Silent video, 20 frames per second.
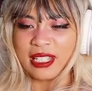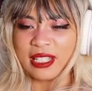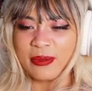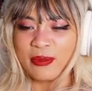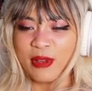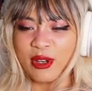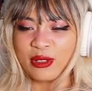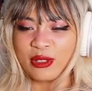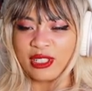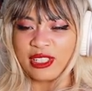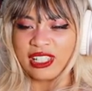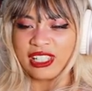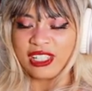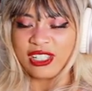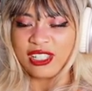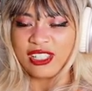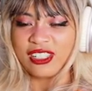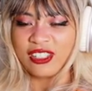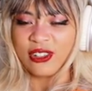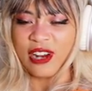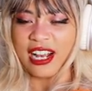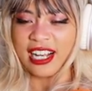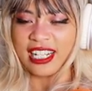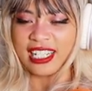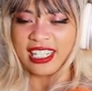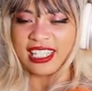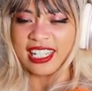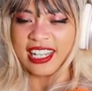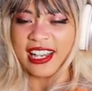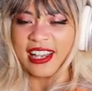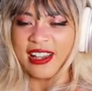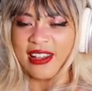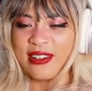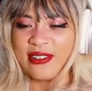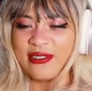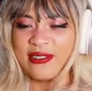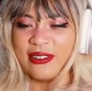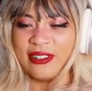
The most destructive.